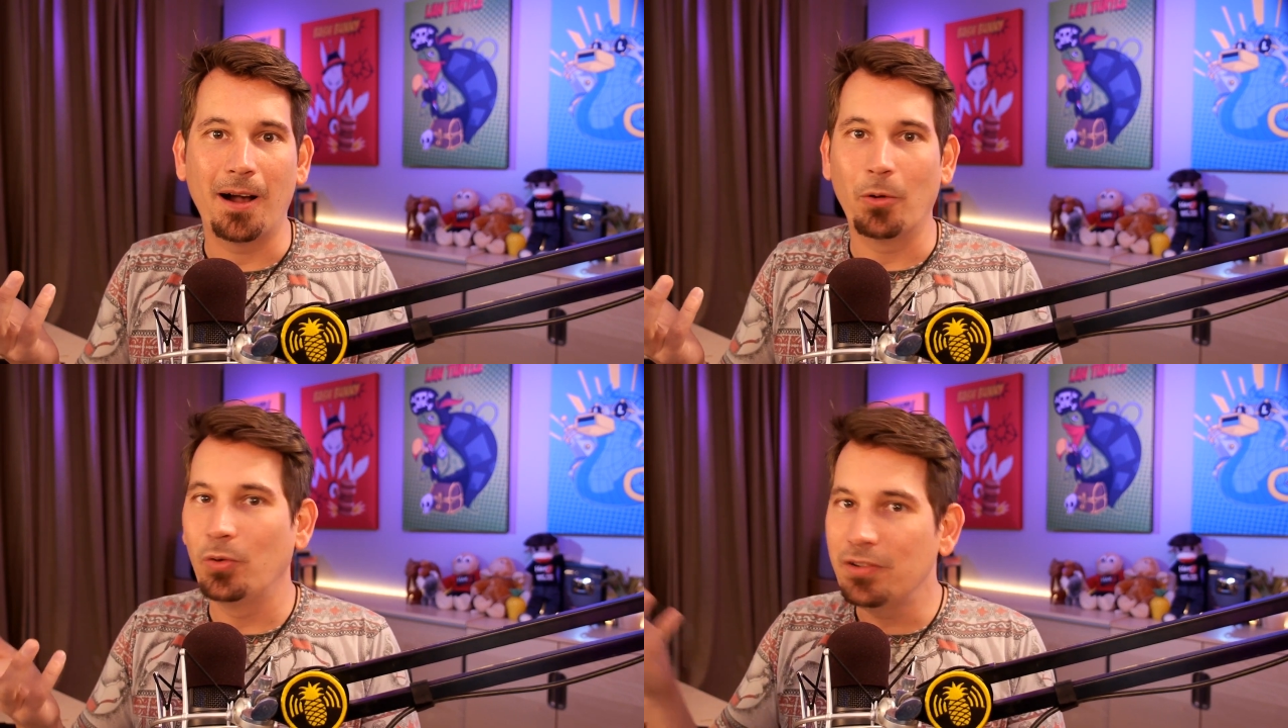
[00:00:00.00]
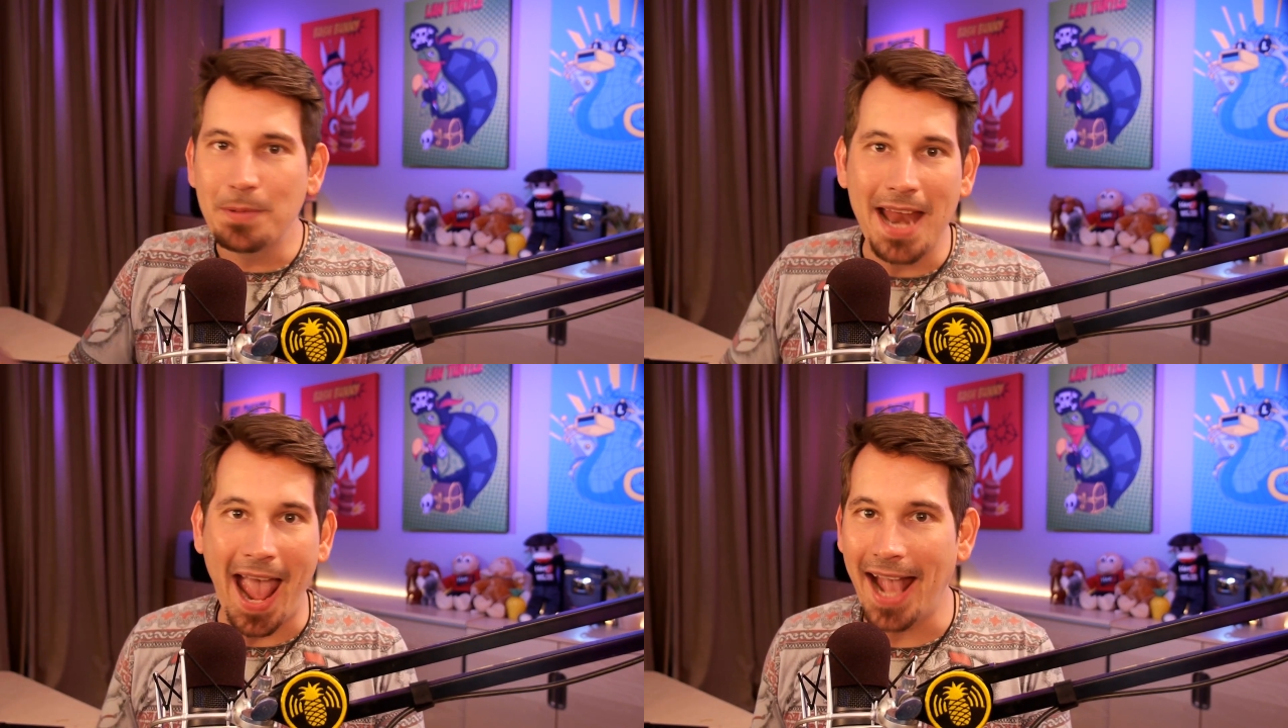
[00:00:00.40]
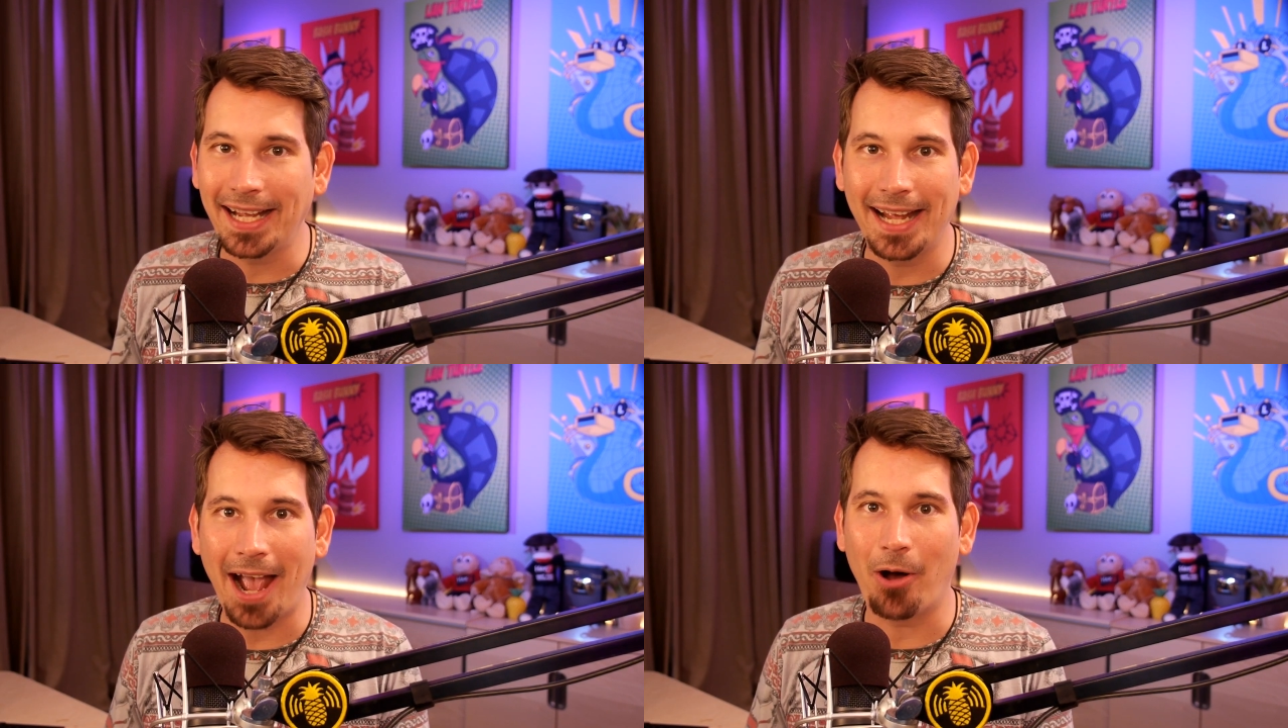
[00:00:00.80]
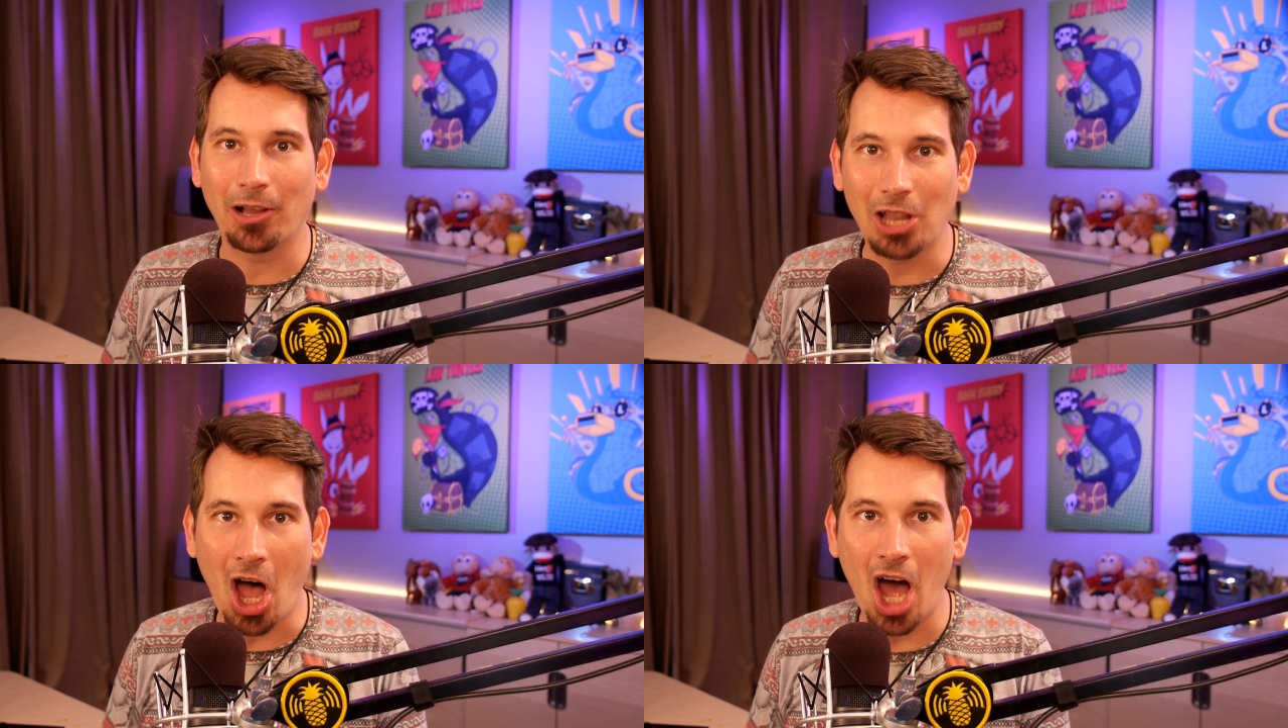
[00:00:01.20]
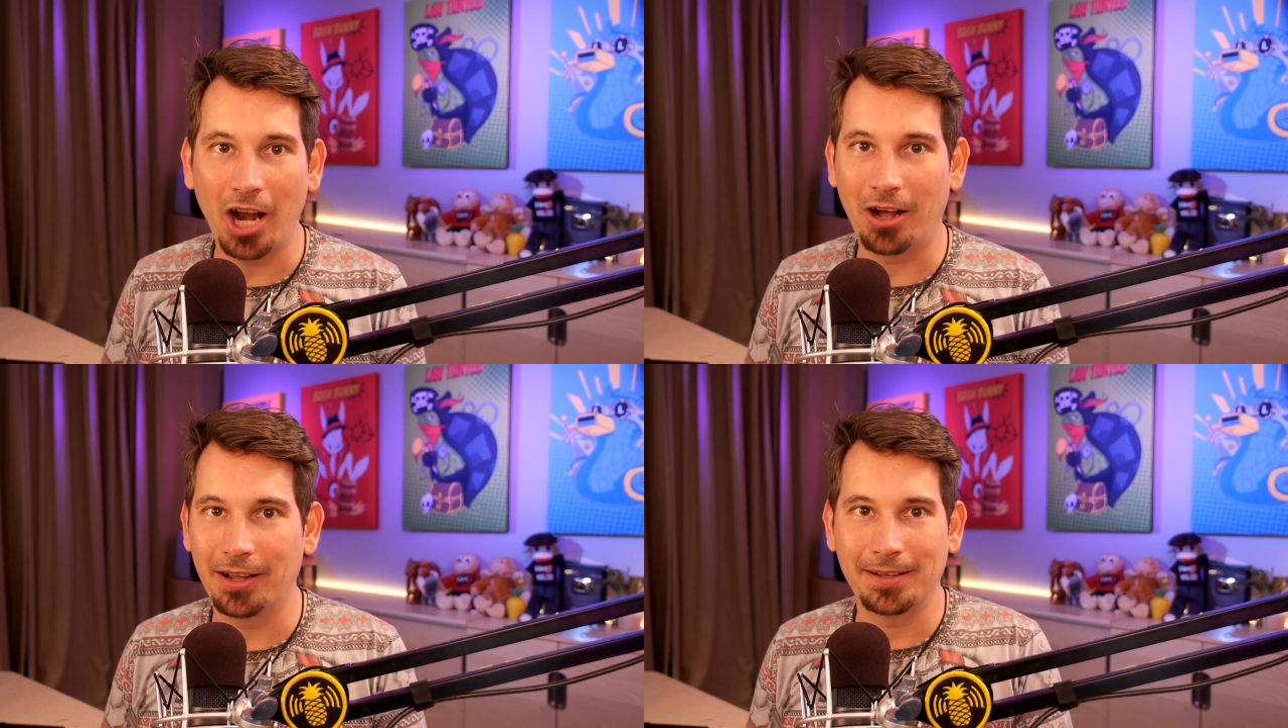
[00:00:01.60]
We've been hanging out a lot
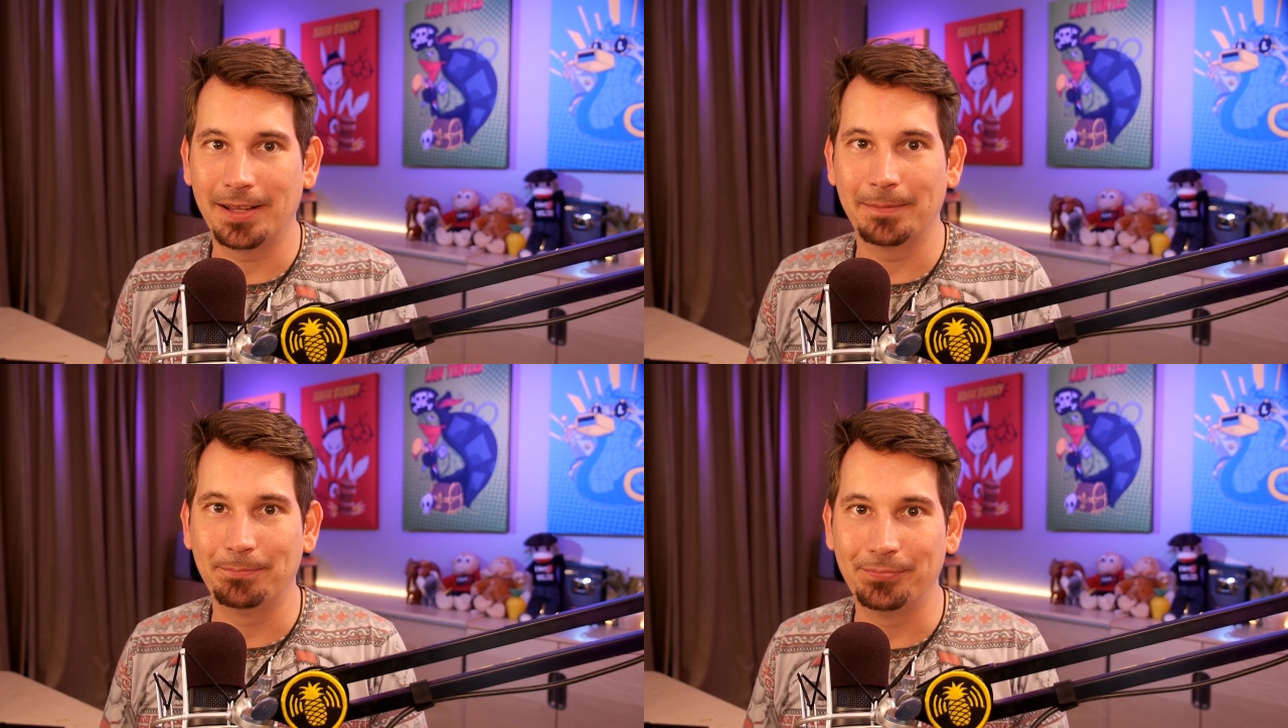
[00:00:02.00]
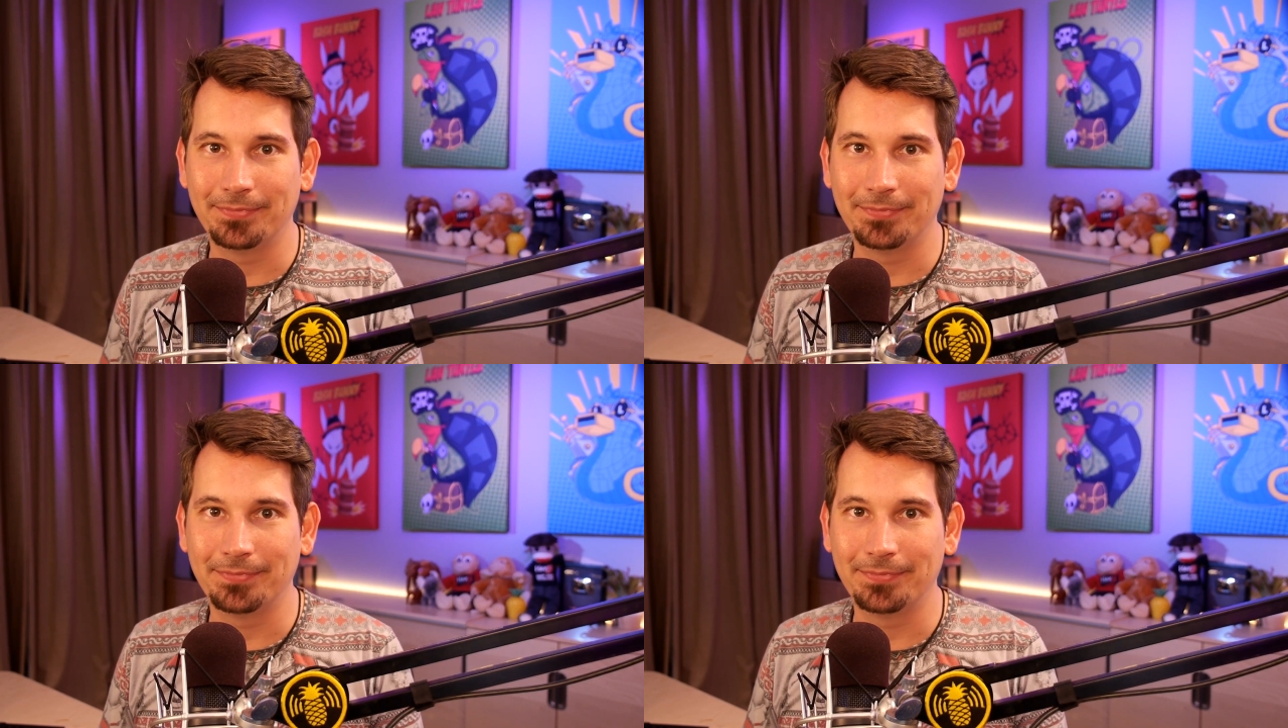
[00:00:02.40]
on the